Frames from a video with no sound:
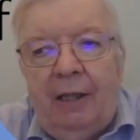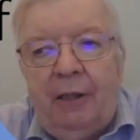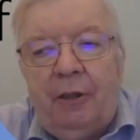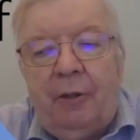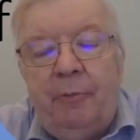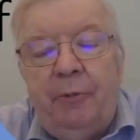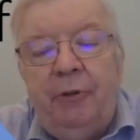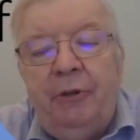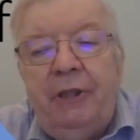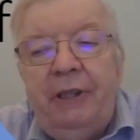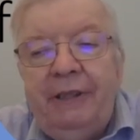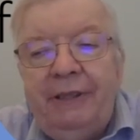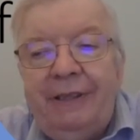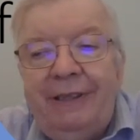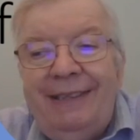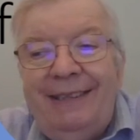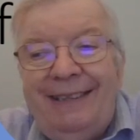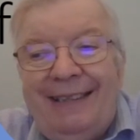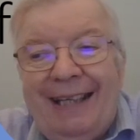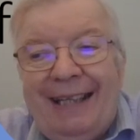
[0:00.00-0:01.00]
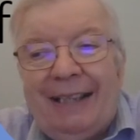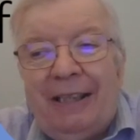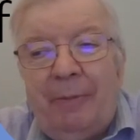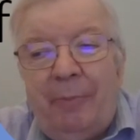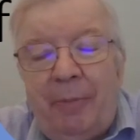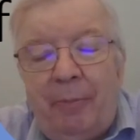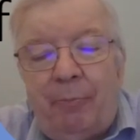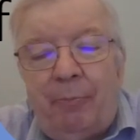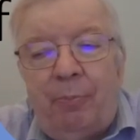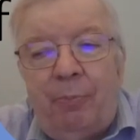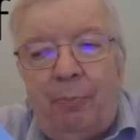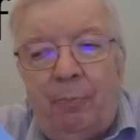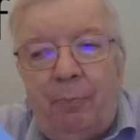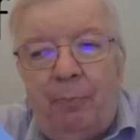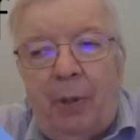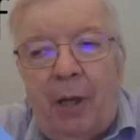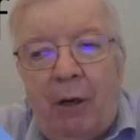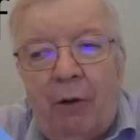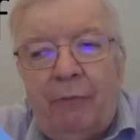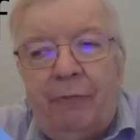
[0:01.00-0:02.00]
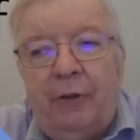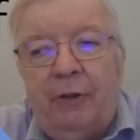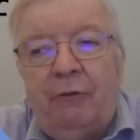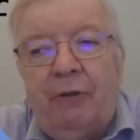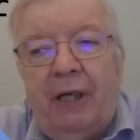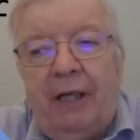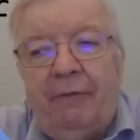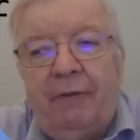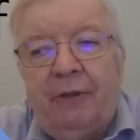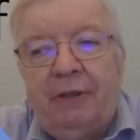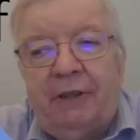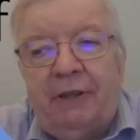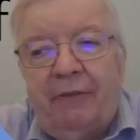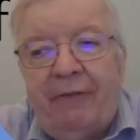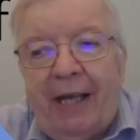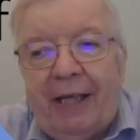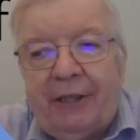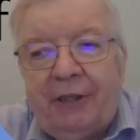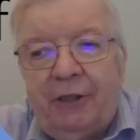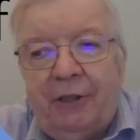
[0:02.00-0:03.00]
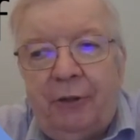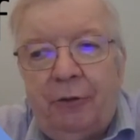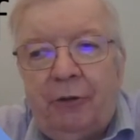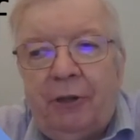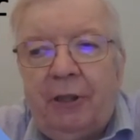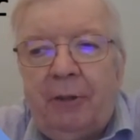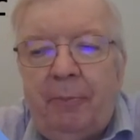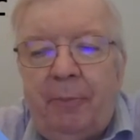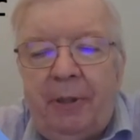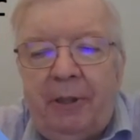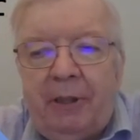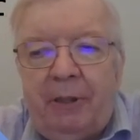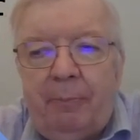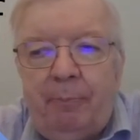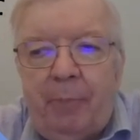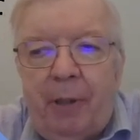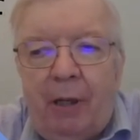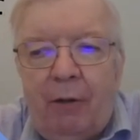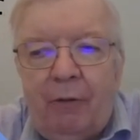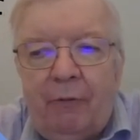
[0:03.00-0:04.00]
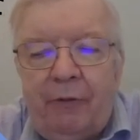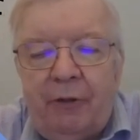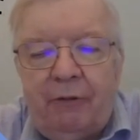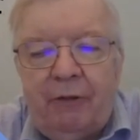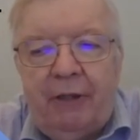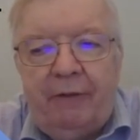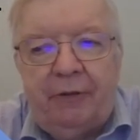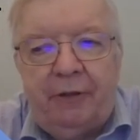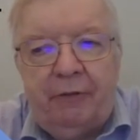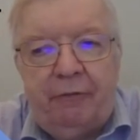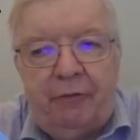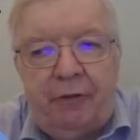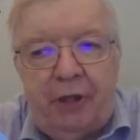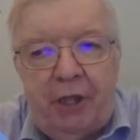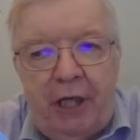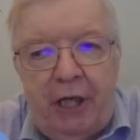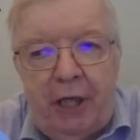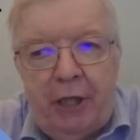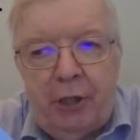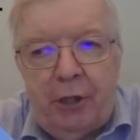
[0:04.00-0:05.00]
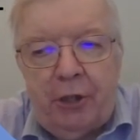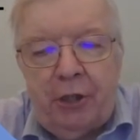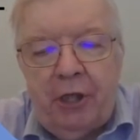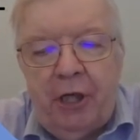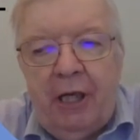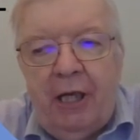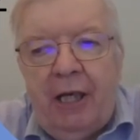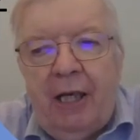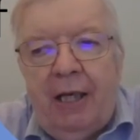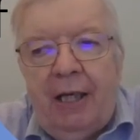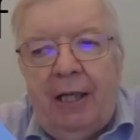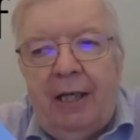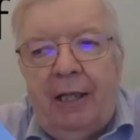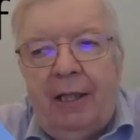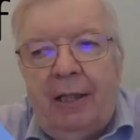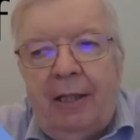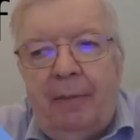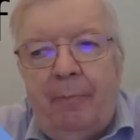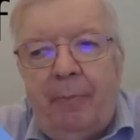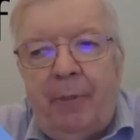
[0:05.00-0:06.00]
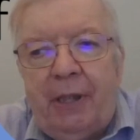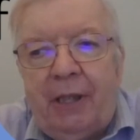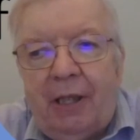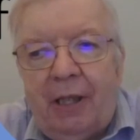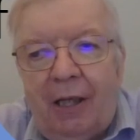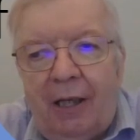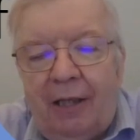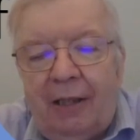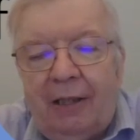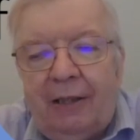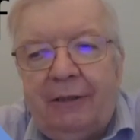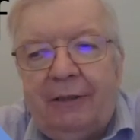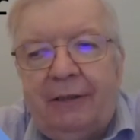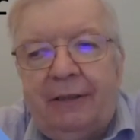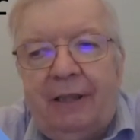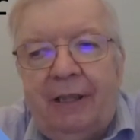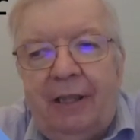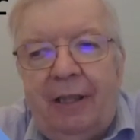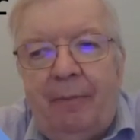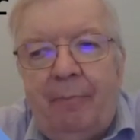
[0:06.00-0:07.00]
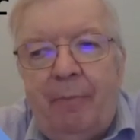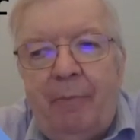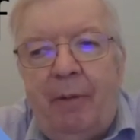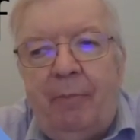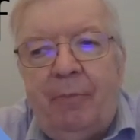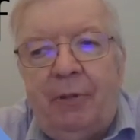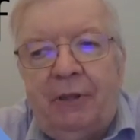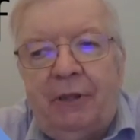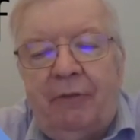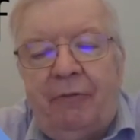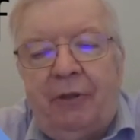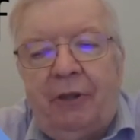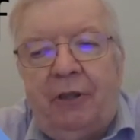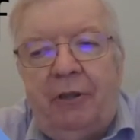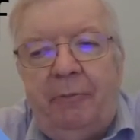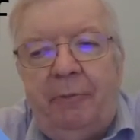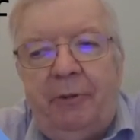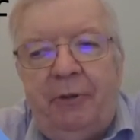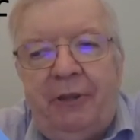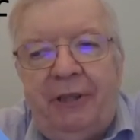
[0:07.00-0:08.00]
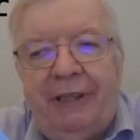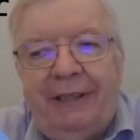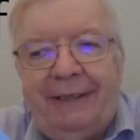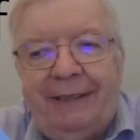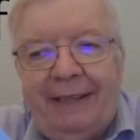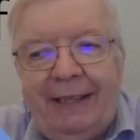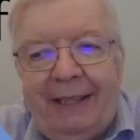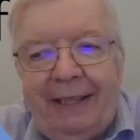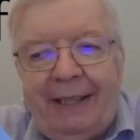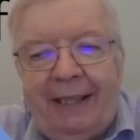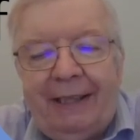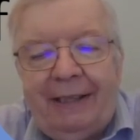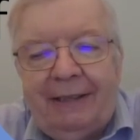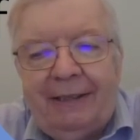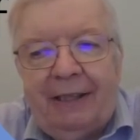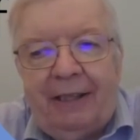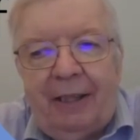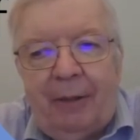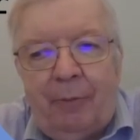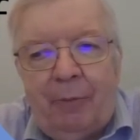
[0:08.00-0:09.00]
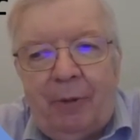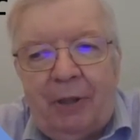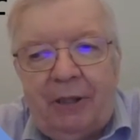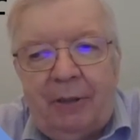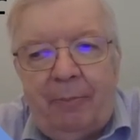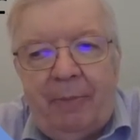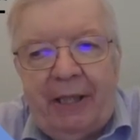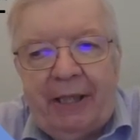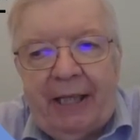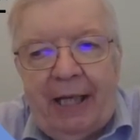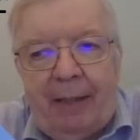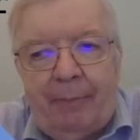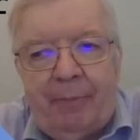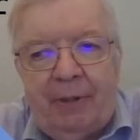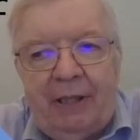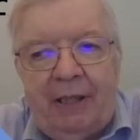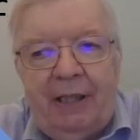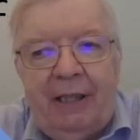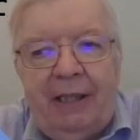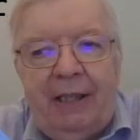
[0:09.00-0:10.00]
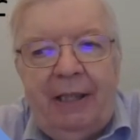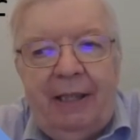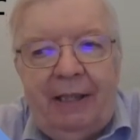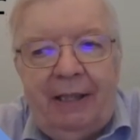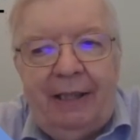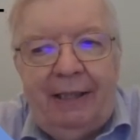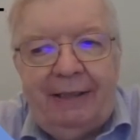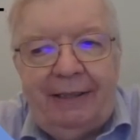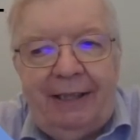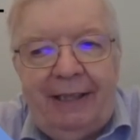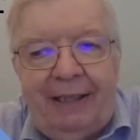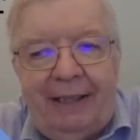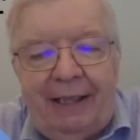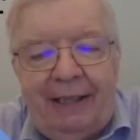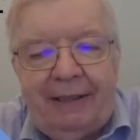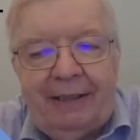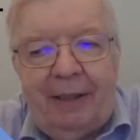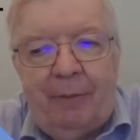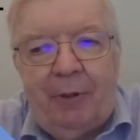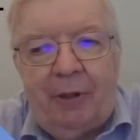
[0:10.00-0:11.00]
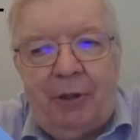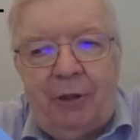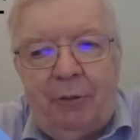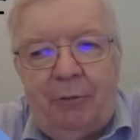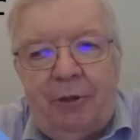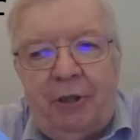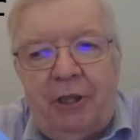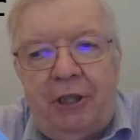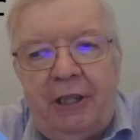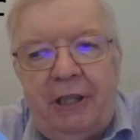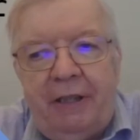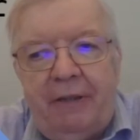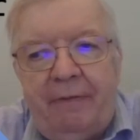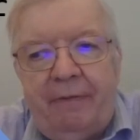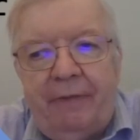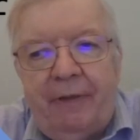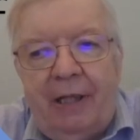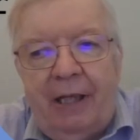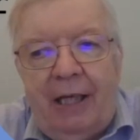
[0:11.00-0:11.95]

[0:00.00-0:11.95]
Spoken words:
Communities then can be powerful drivers of action, they can be powerful drivers of change, because members of the community see things that they want to make happen, they see things they want to achieve,